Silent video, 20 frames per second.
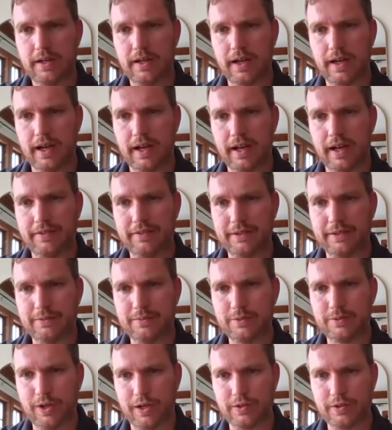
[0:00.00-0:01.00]
If you
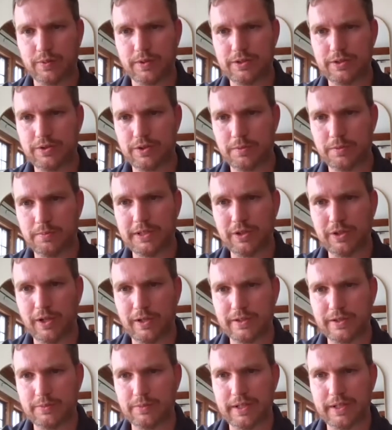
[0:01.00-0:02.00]
charge what you should be
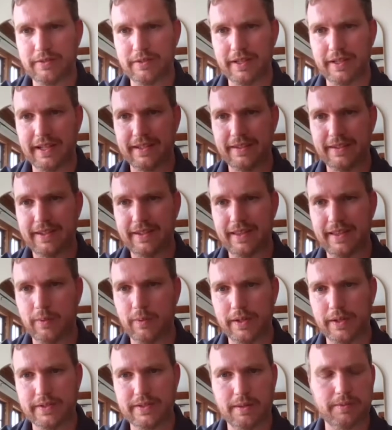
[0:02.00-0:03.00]
charging whenever they
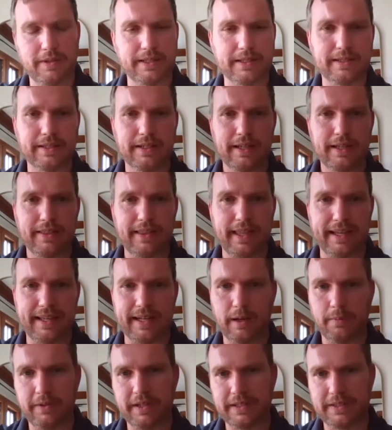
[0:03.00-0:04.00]
want something, that can
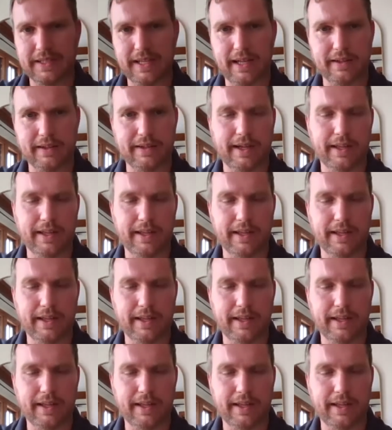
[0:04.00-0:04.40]
help things out.